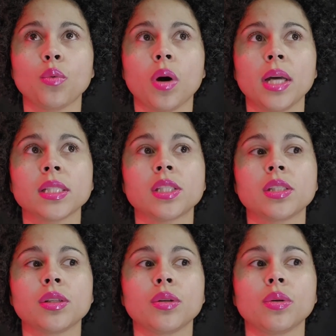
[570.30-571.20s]
want
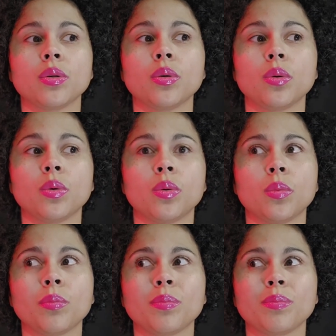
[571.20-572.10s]

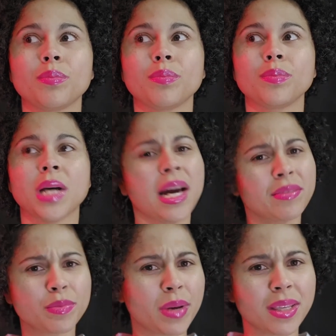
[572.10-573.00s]
to not
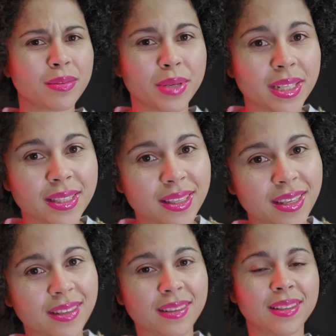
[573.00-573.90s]
have to pay them
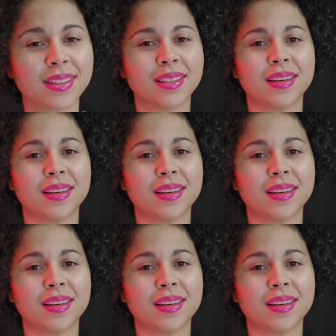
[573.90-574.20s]
anything.